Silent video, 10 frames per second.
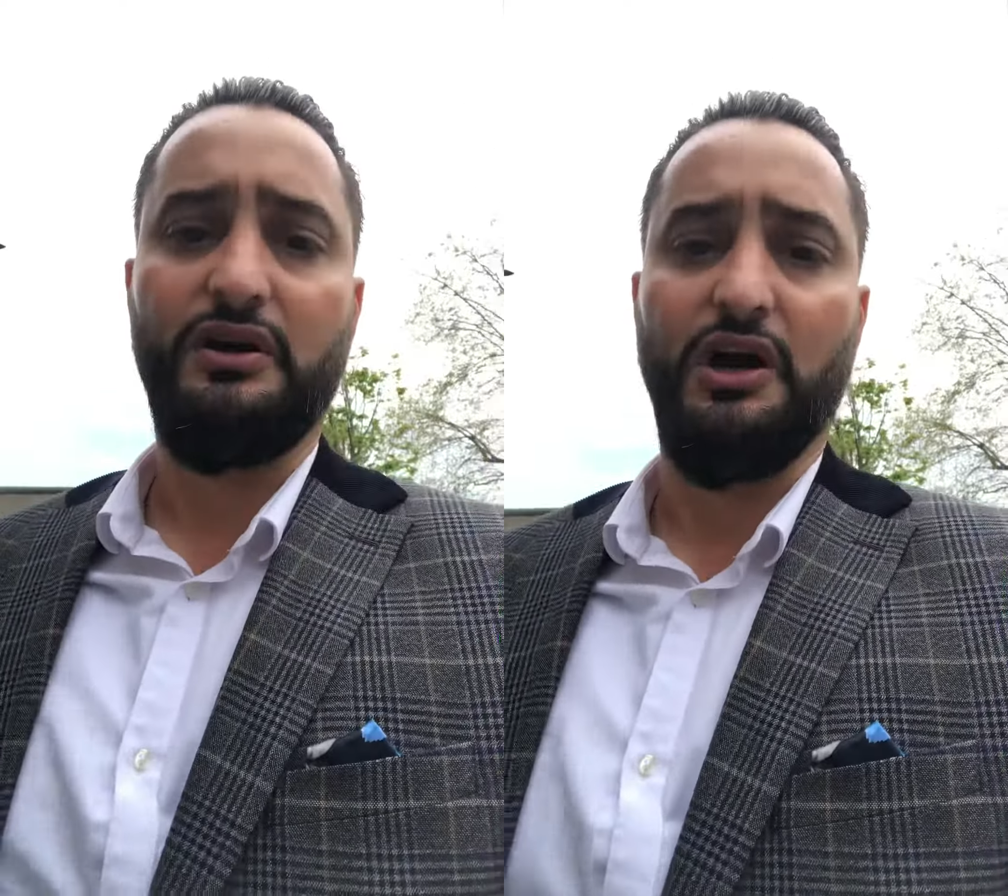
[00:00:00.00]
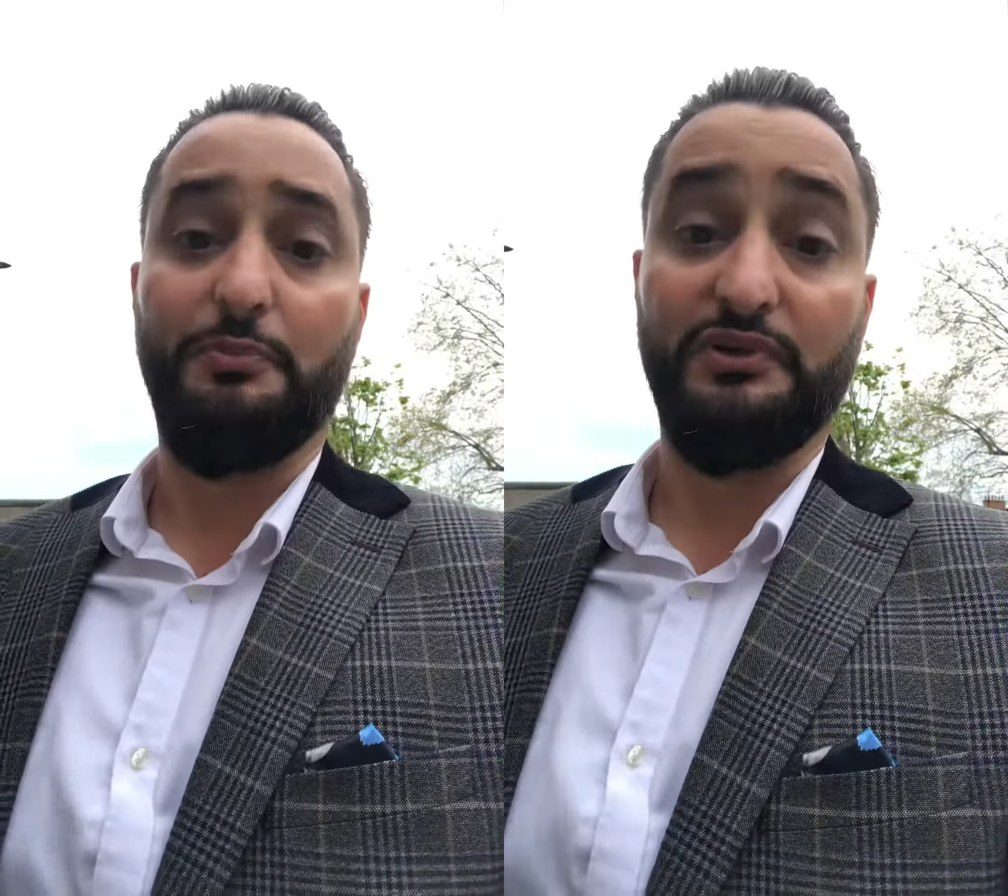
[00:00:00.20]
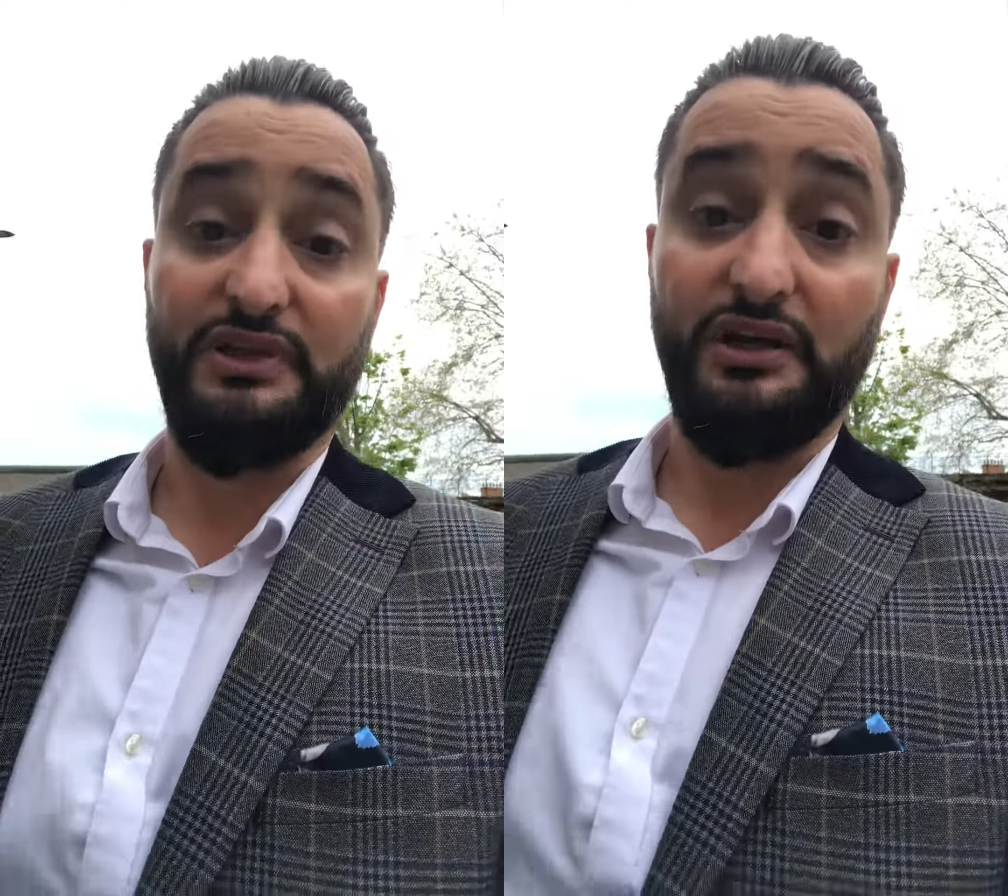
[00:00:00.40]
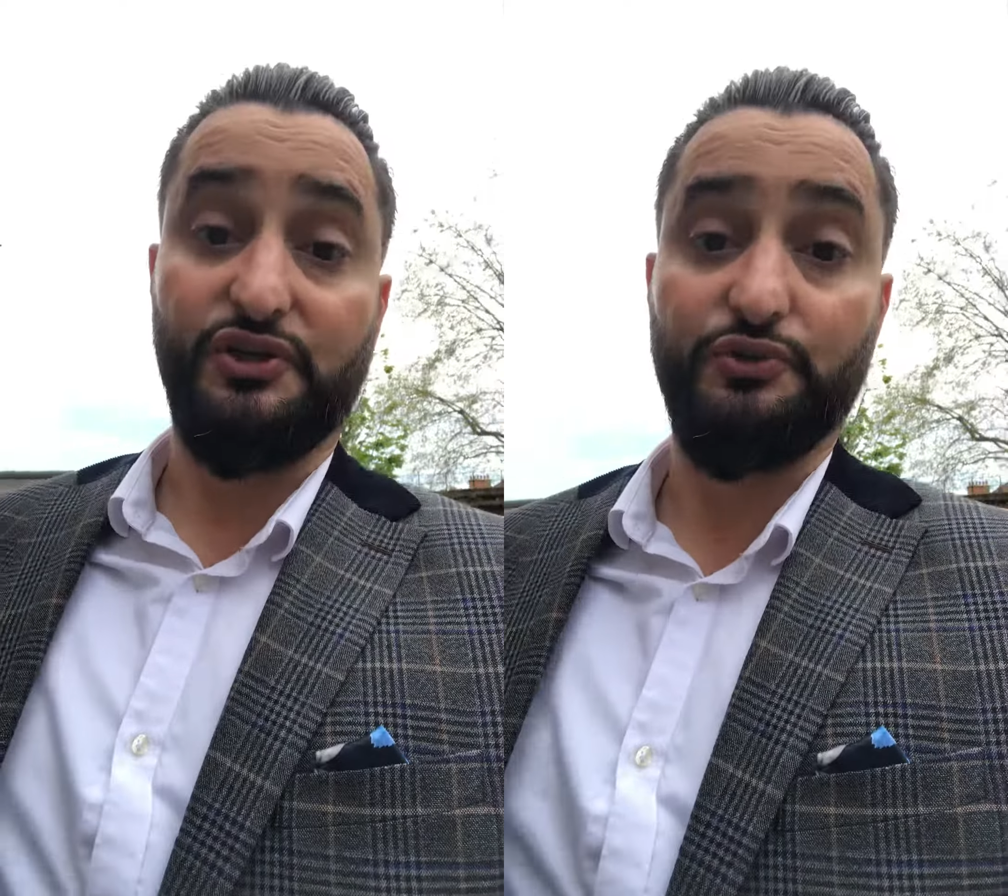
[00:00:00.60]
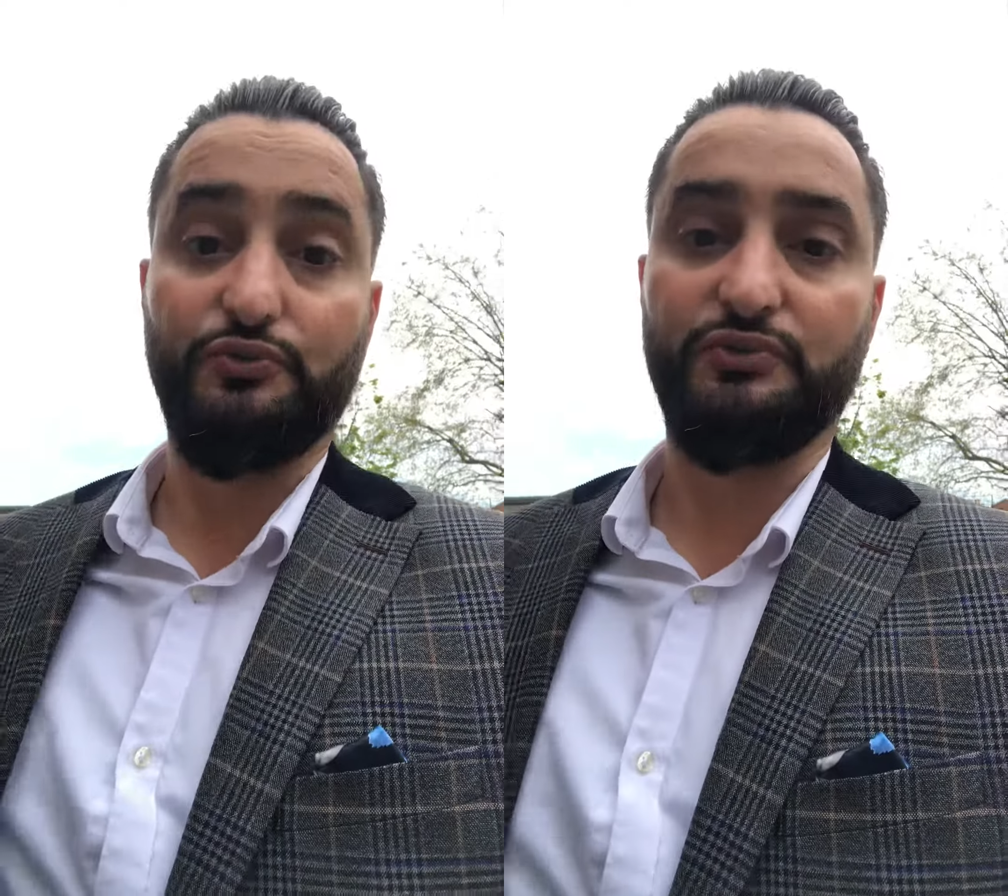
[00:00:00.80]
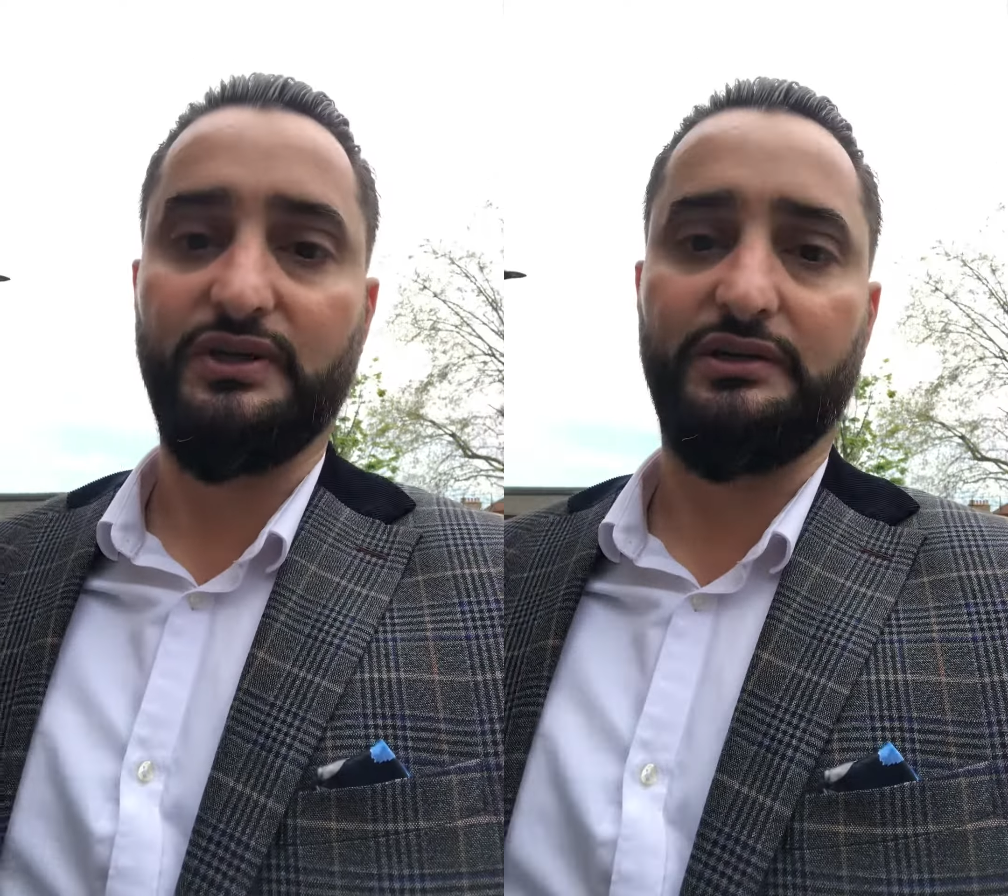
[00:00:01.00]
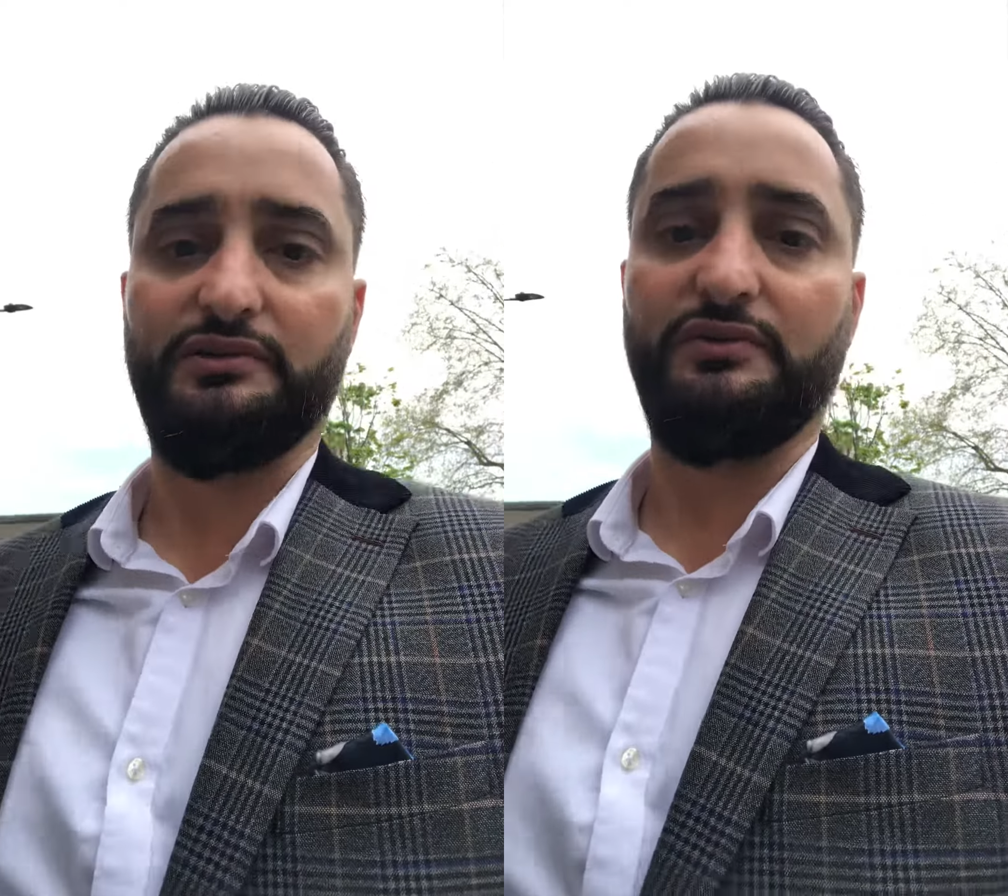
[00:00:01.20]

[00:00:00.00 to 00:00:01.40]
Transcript: a production order